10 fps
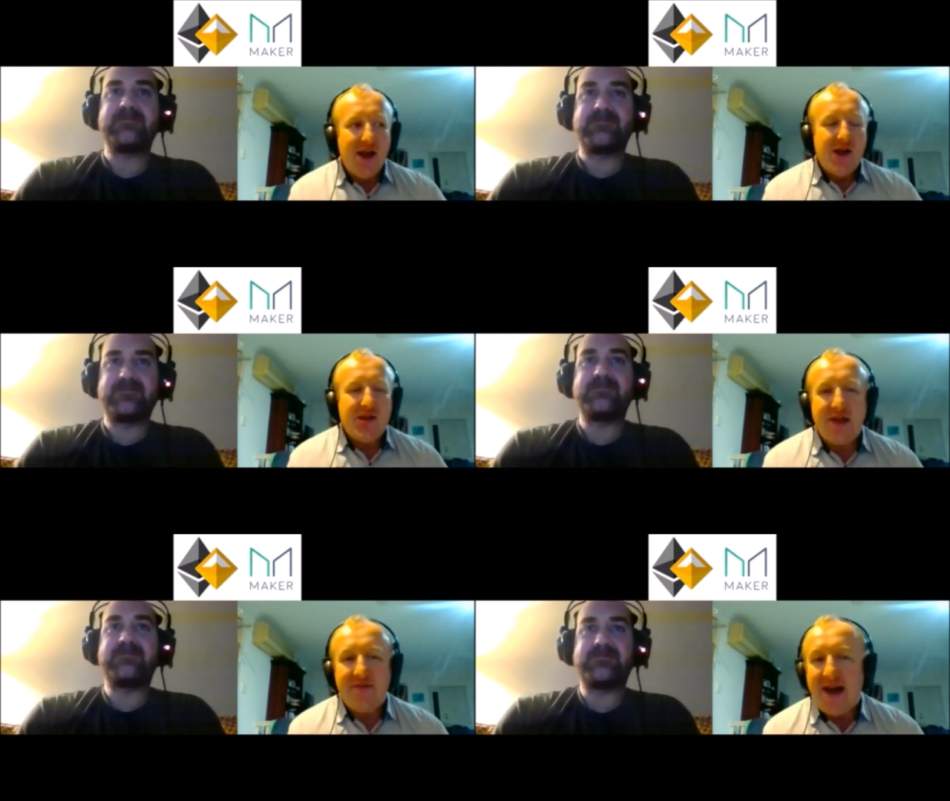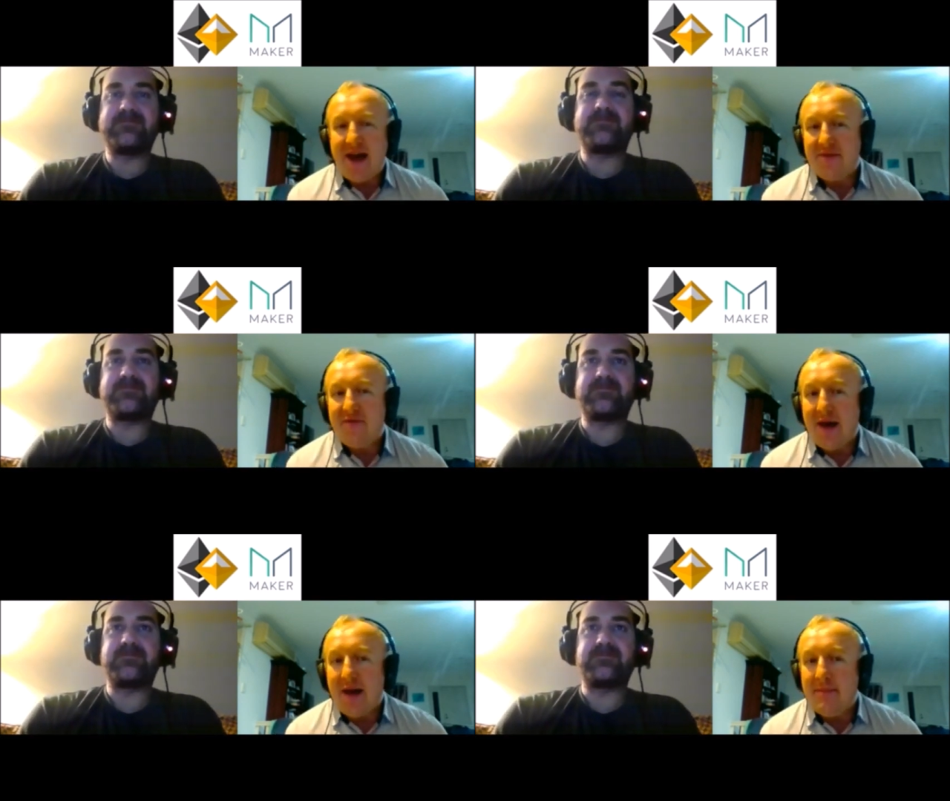Speaker 1: So if you had
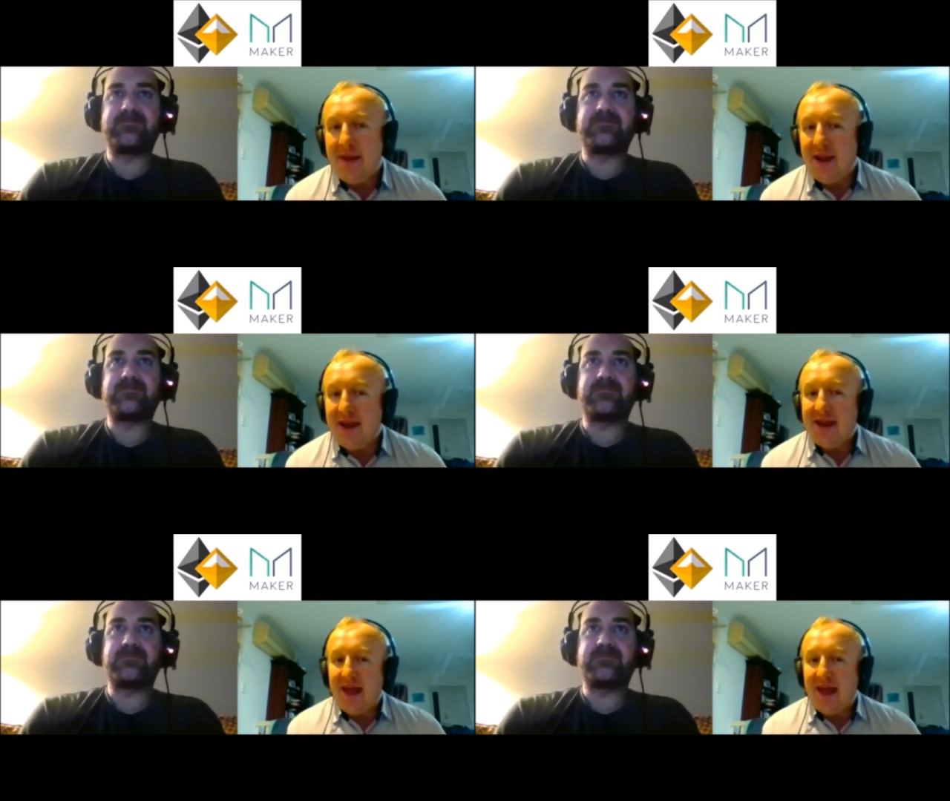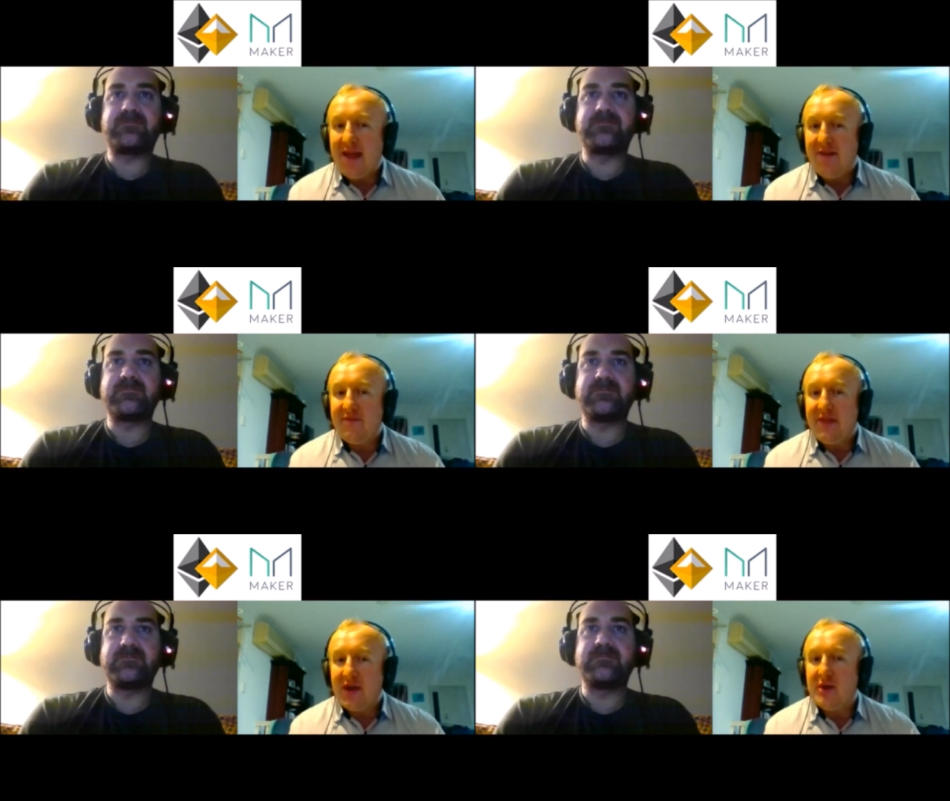a million ETH
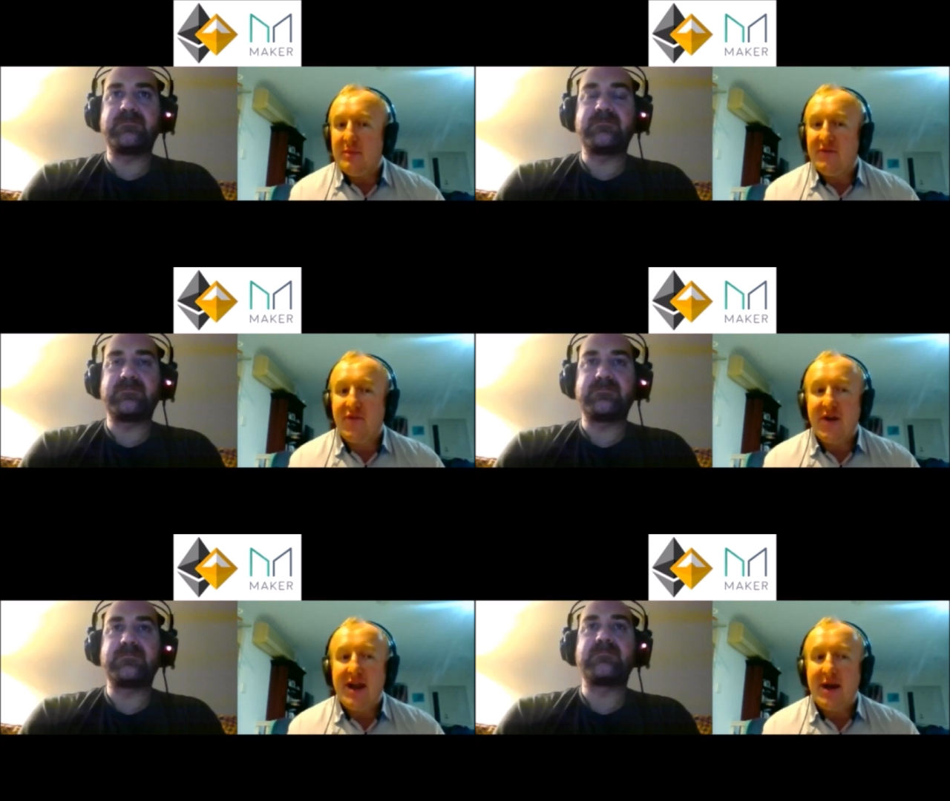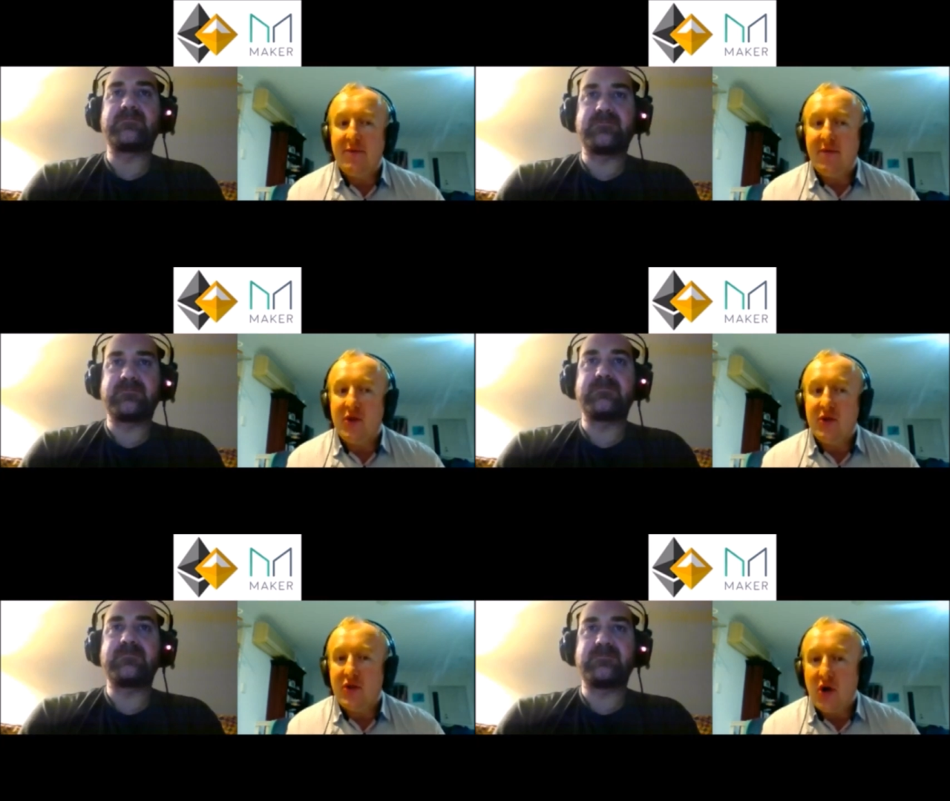that could be freed up from
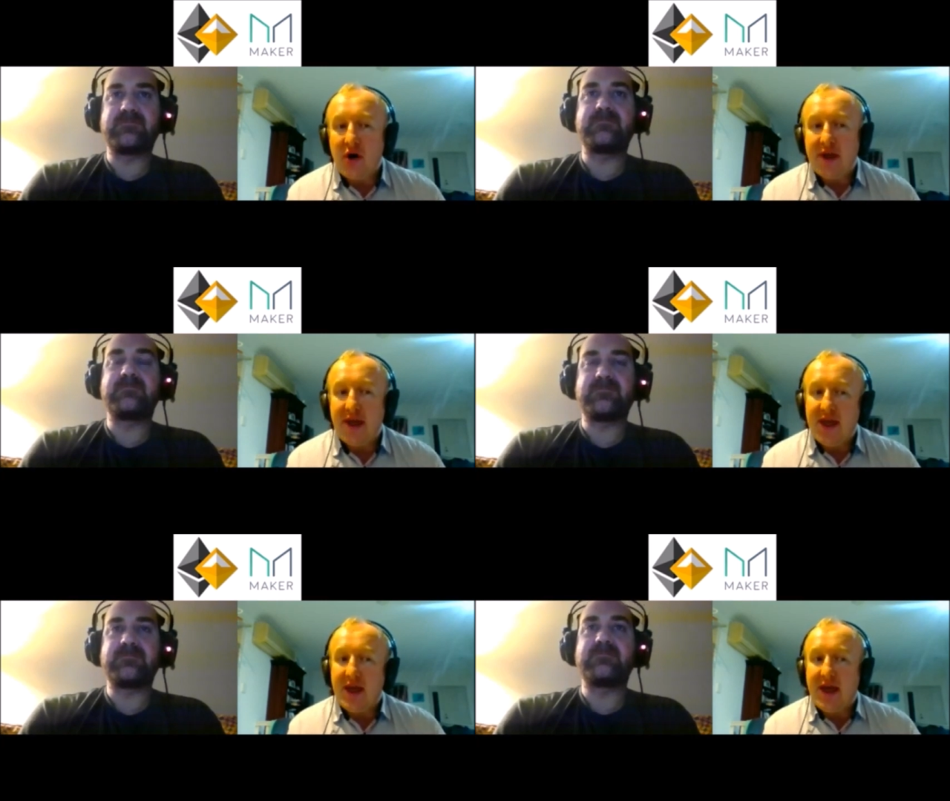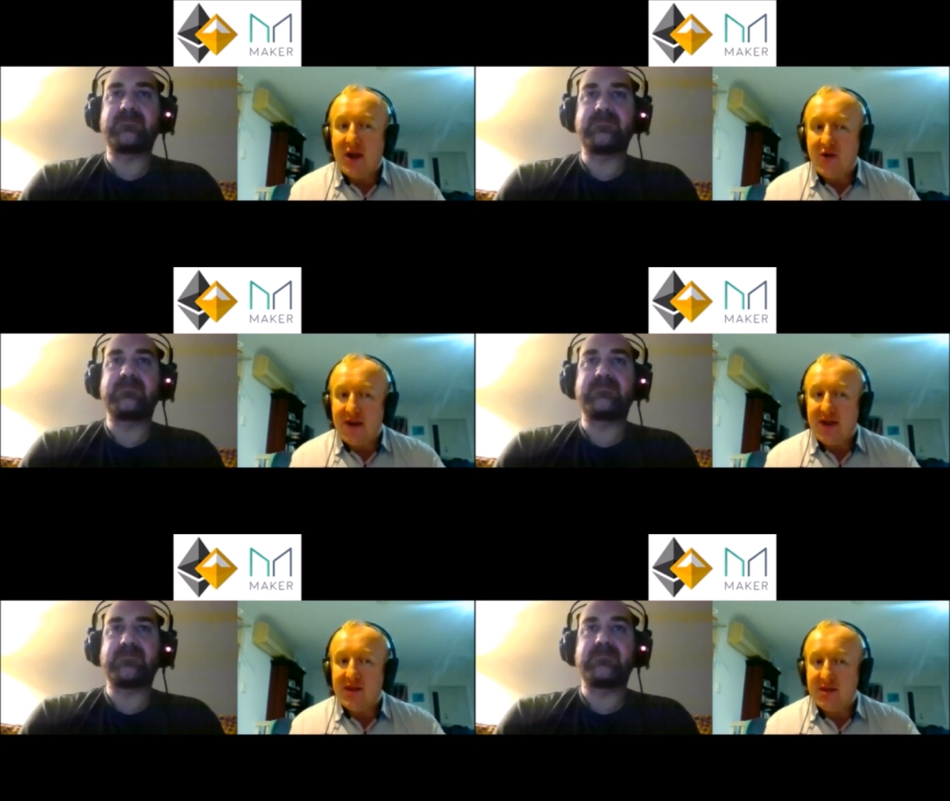the dYdX
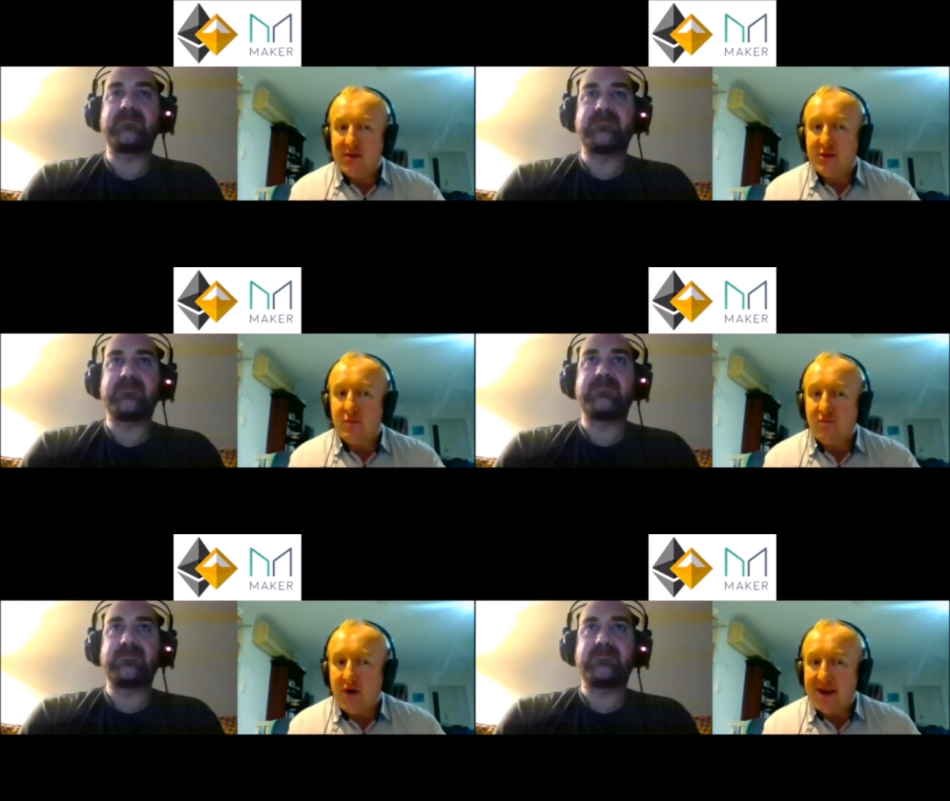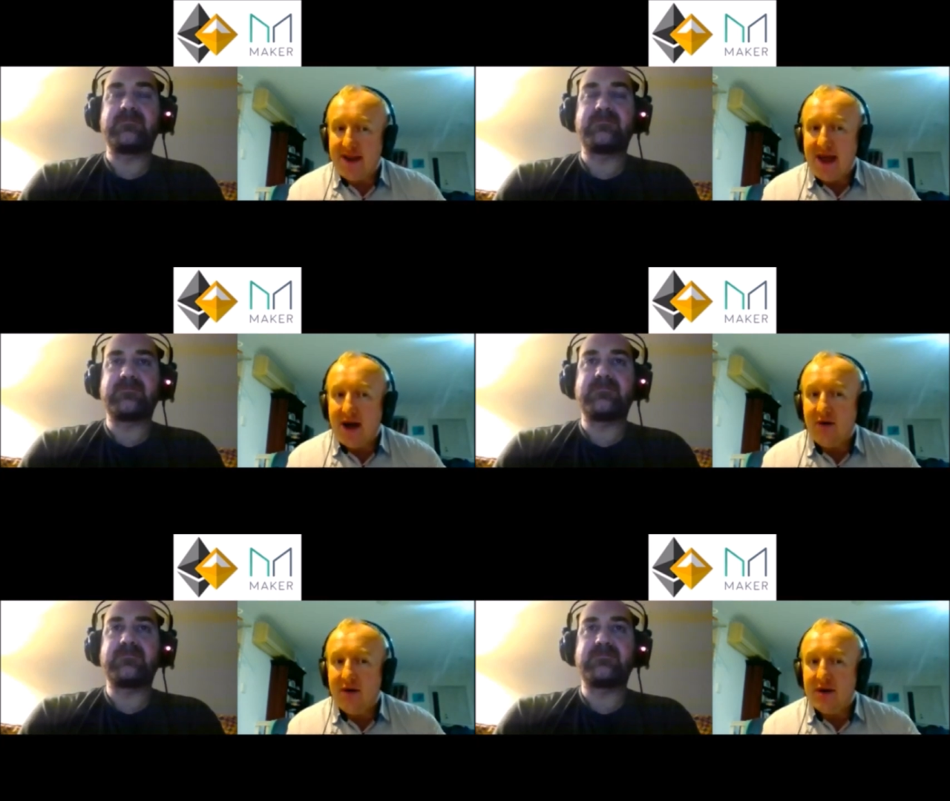credit system right
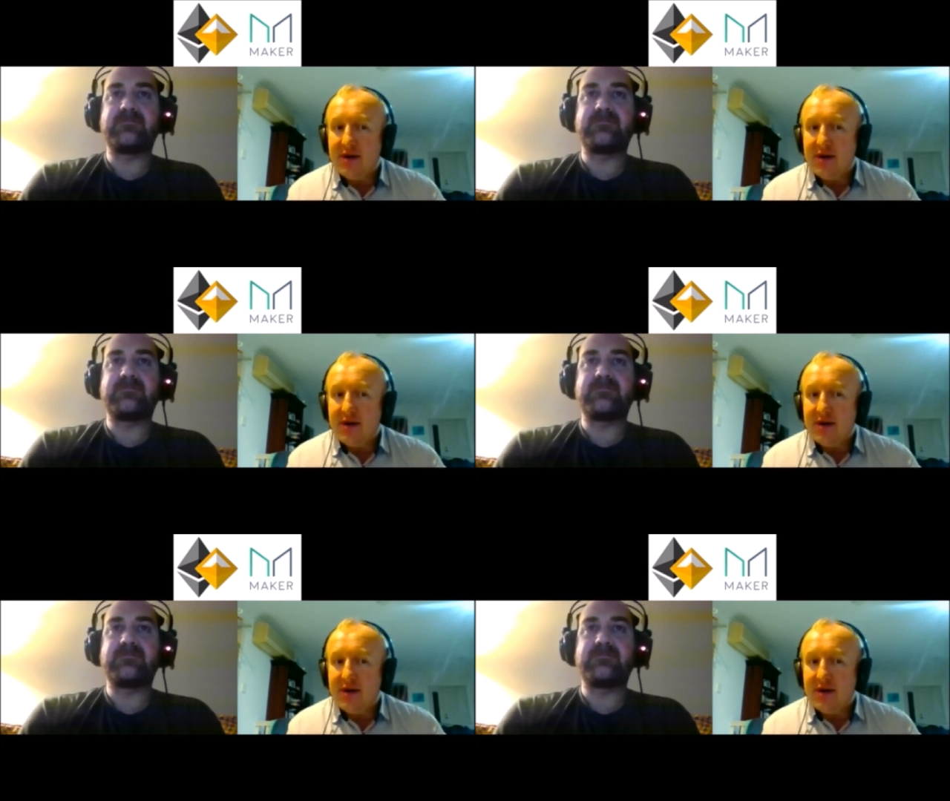now,